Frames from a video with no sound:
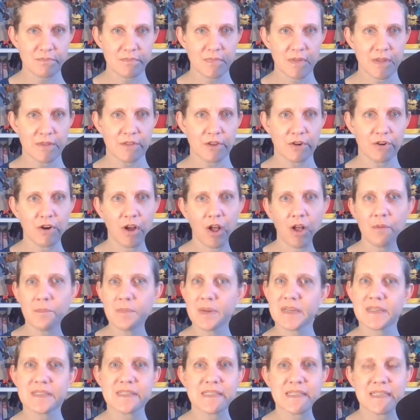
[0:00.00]
that are all
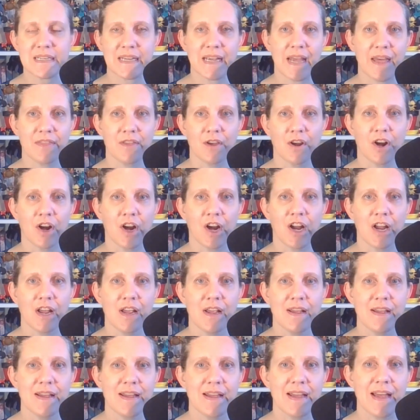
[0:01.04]
mixed together,
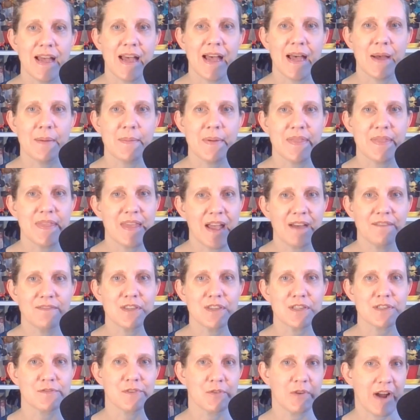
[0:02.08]
and they have
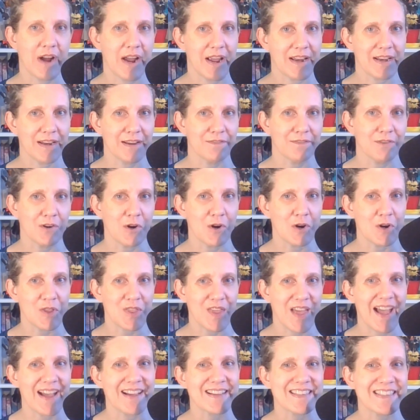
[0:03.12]
this variety of Earth
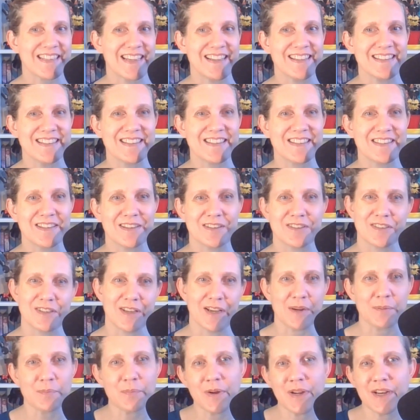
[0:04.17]
accents. There's
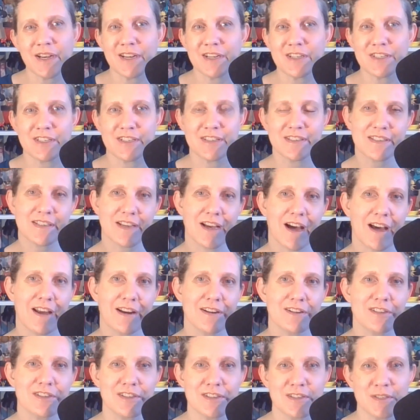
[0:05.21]
like British and
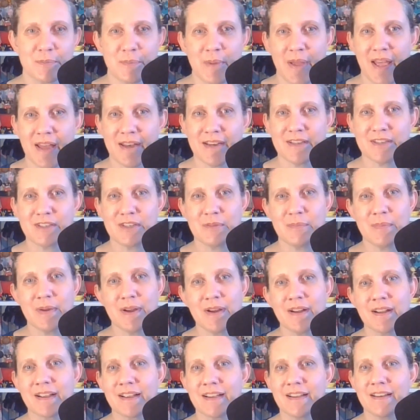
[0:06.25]
Scottish and Spanish,
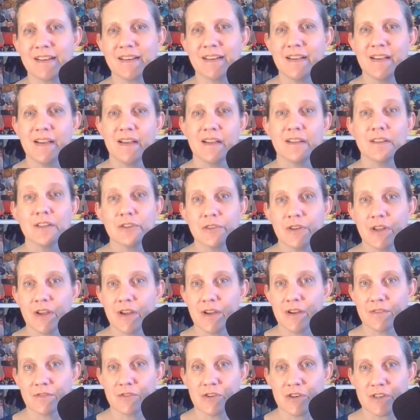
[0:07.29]
American. Luna,
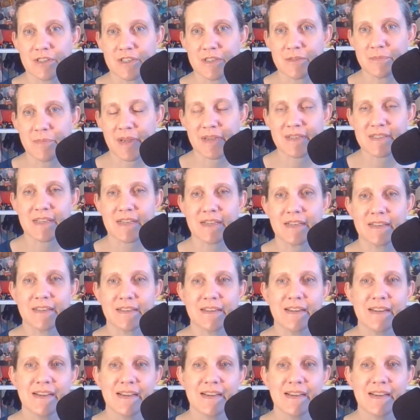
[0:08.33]
of course, is Mexican.